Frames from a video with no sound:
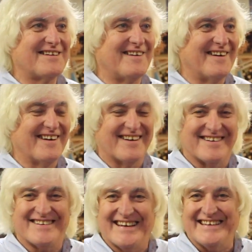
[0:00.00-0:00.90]
guitar
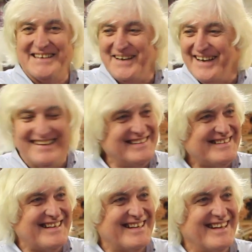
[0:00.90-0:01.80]
that
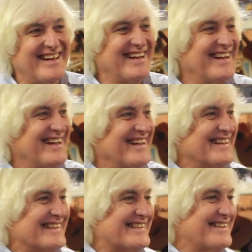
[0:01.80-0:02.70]
night. Yeah.
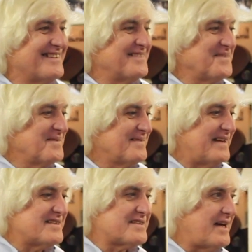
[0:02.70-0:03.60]
So
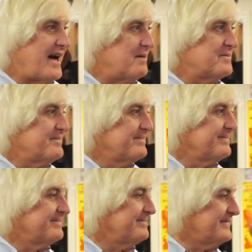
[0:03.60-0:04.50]
hadn't stopped.
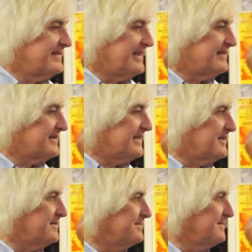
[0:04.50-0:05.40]
Yeah. Well, I'm
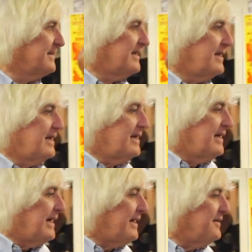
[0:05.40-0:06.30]
still
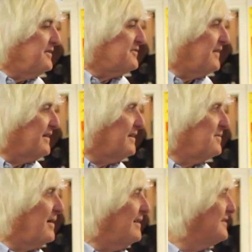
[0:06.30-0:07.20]
I don't use fingernail
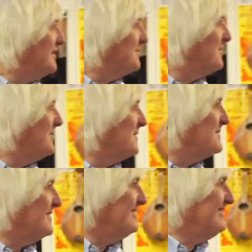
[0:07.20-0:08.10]
polish anymore,
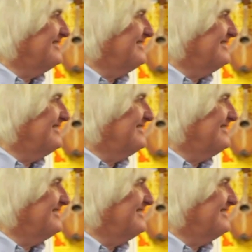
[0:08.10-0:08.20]
but